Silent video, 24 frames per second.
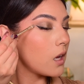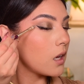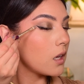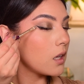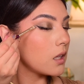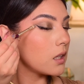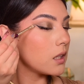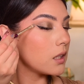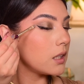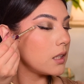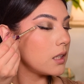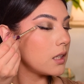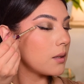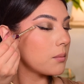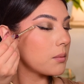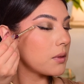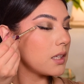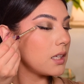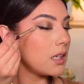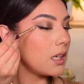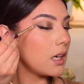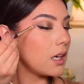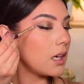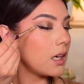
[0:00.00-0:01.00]
clean up
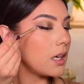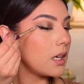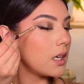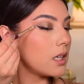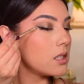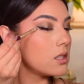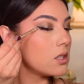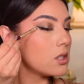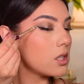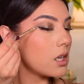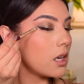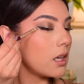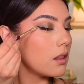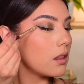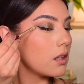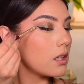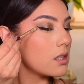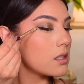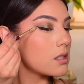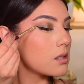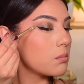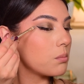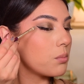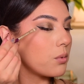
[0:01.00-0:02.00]
the edge, and
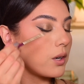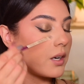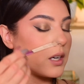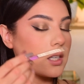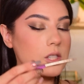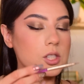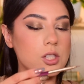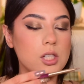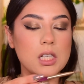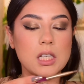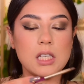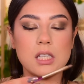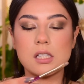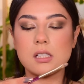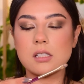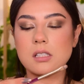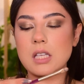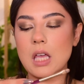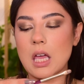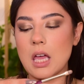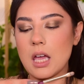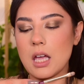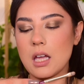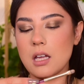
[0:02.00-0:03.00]
this brush is
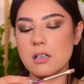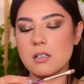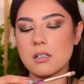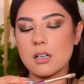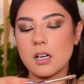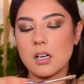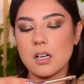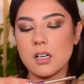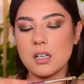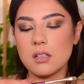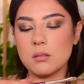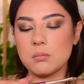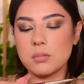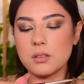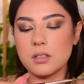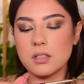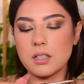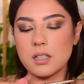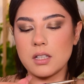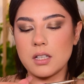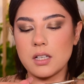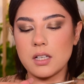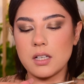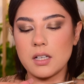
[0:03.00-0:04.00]
a
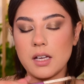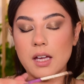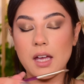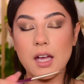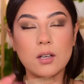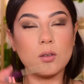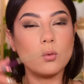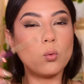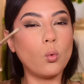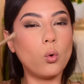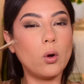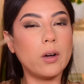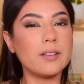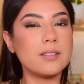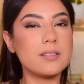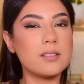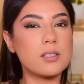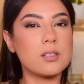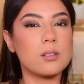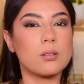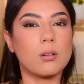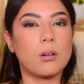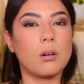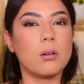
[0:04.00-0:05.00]
NABLA
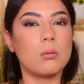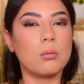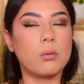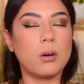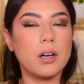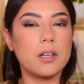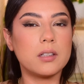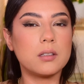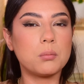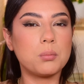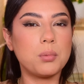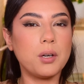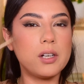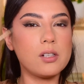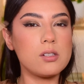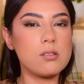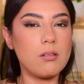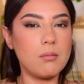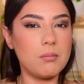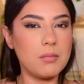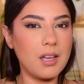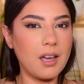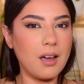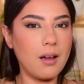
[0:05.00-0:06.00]
N101 brush
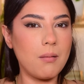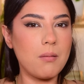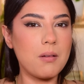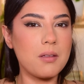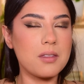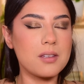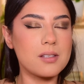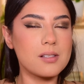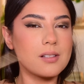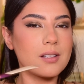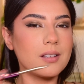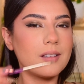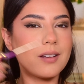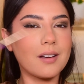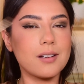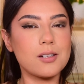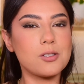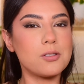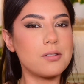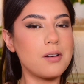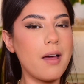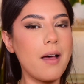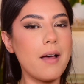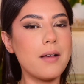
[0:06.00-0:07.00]
from the Amethyst
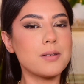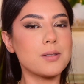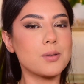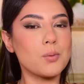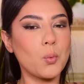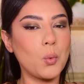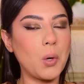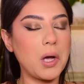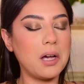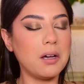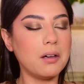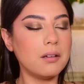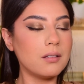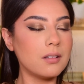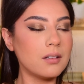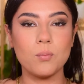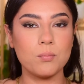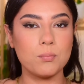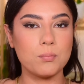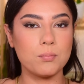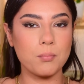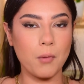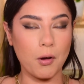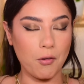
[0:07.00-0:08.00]
collection as well.
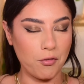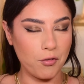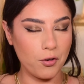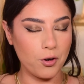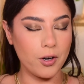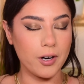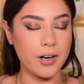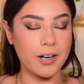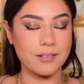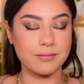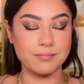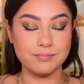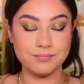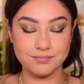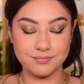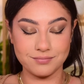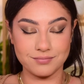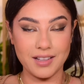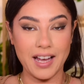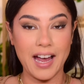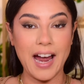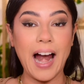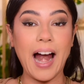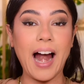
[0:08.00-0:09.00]
Before
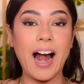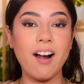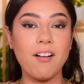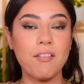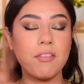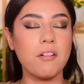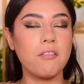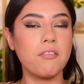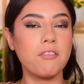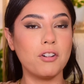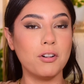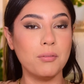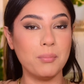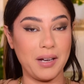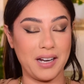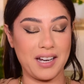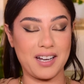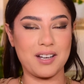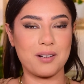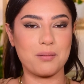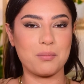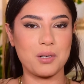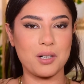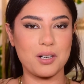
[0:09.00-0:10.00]
I have the full
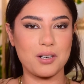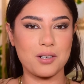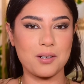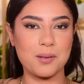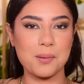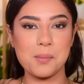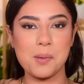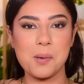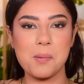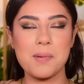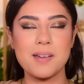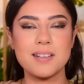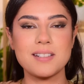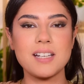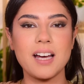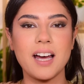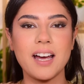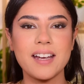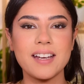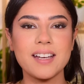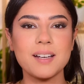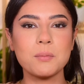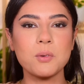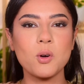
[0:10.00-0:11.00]
Makeup Miracle moment,
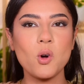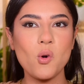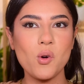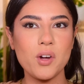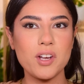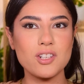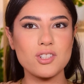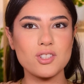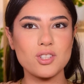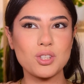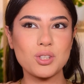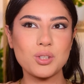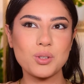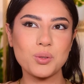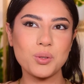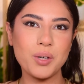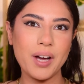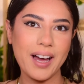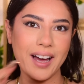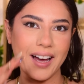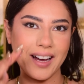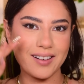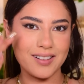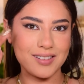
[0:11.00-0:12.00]
I am going to
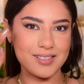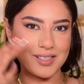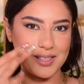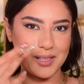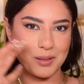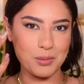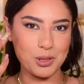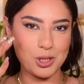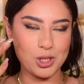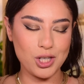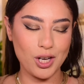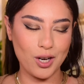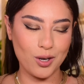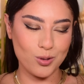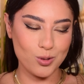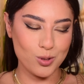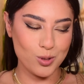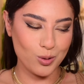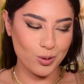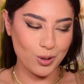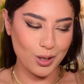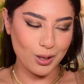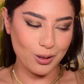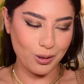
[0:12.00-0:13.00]
add some shadow
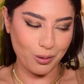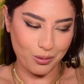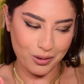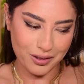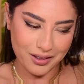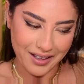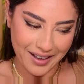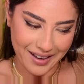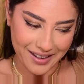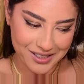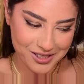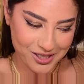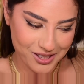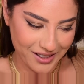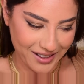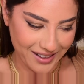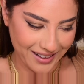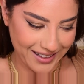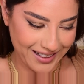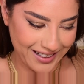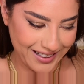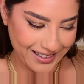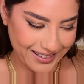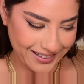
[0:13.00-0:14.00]
to the lower lash line.